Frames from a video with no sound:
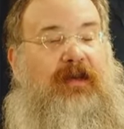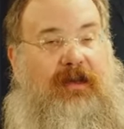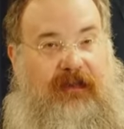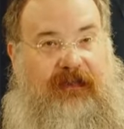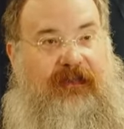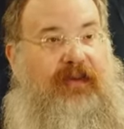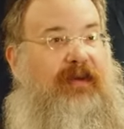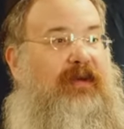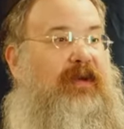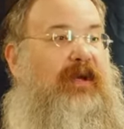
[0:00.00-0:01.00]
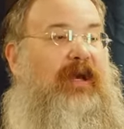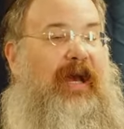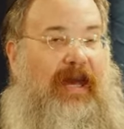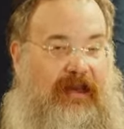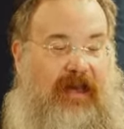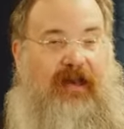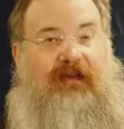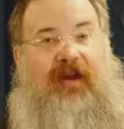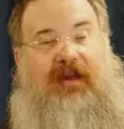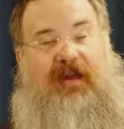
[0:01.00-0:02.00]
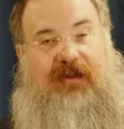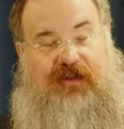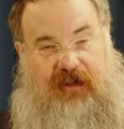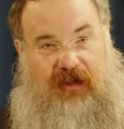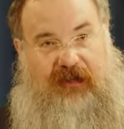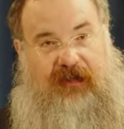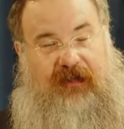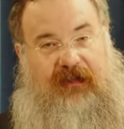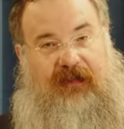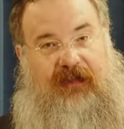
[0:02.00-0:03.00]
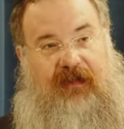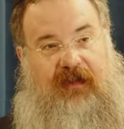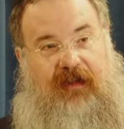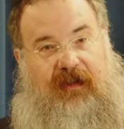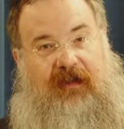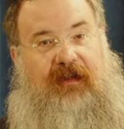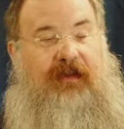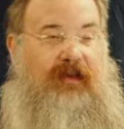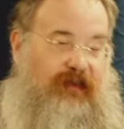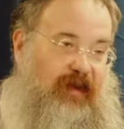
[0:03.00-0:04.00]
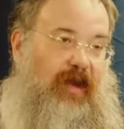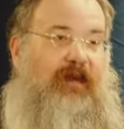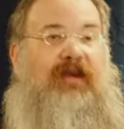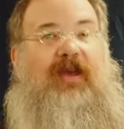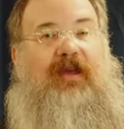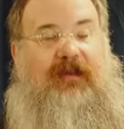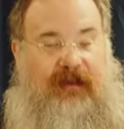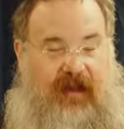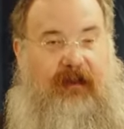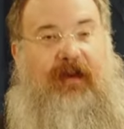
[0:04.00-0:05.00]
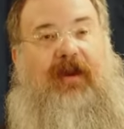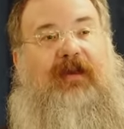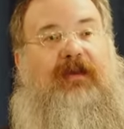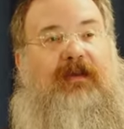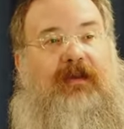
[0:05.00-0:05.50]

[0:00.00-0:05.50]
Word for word: if I dance on his shoulders or this time he dances on mine?